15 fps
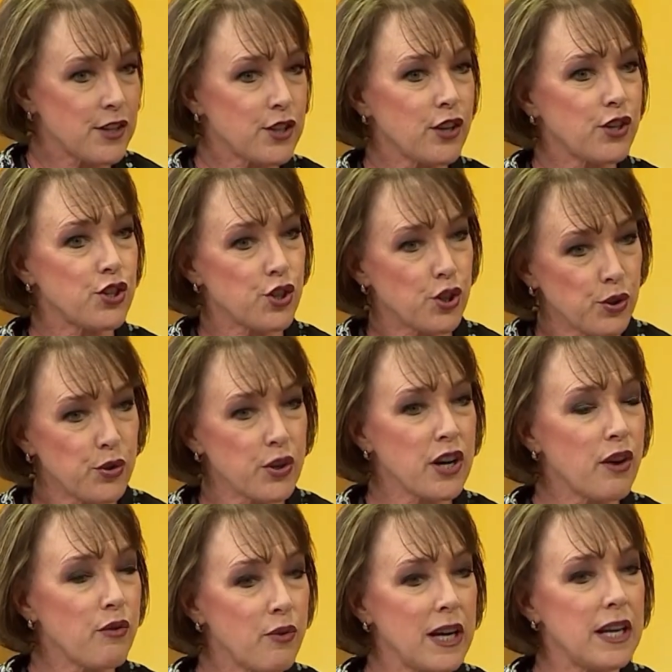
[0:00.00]
So
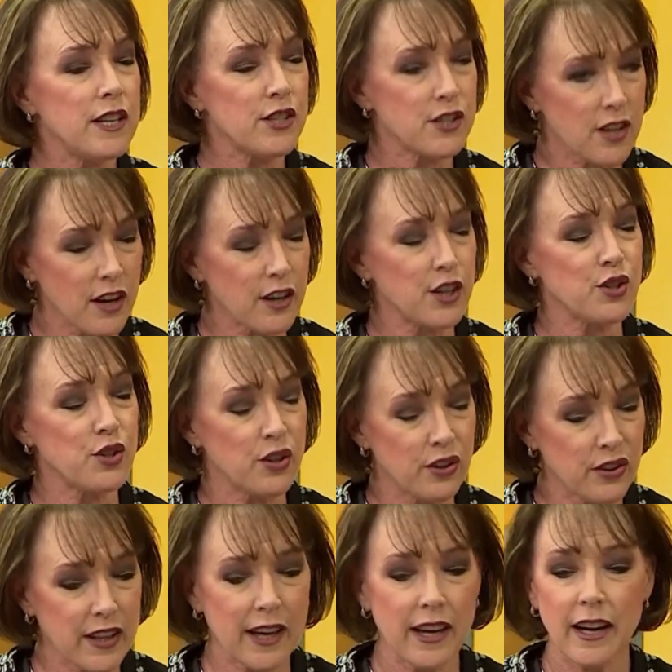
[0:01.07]
children are really starting to
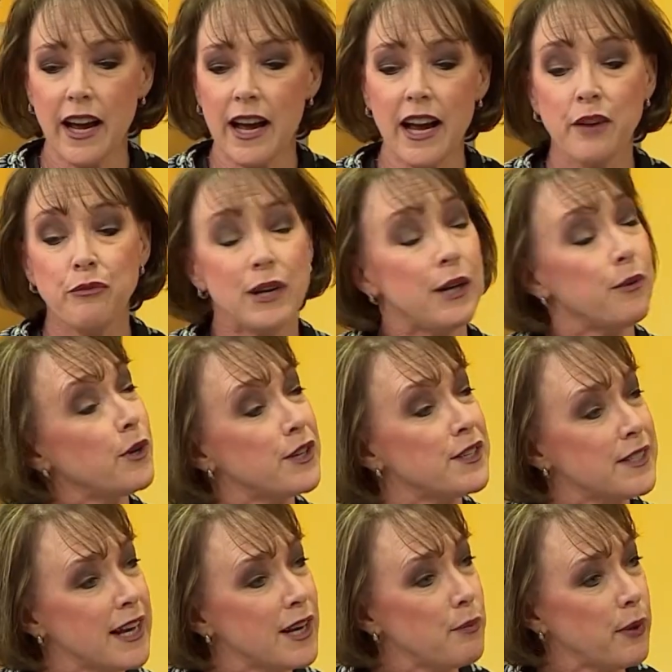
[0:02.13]
think, and I really want
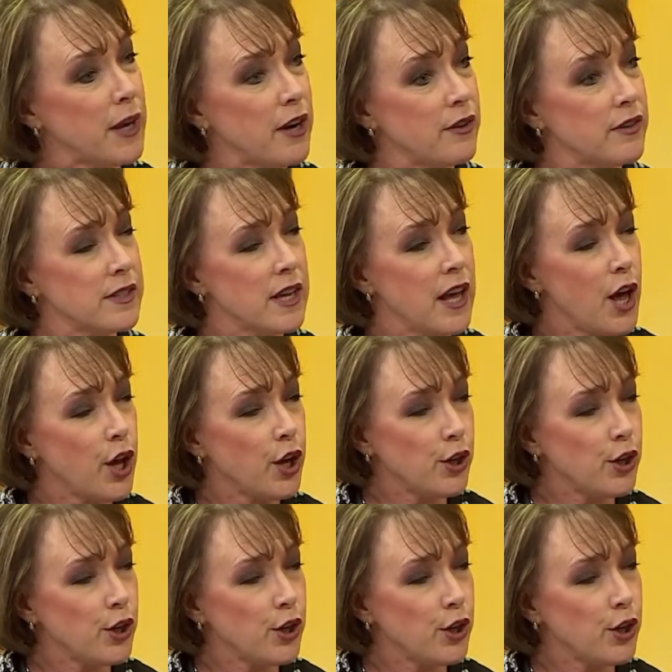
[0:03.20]
to say to parents,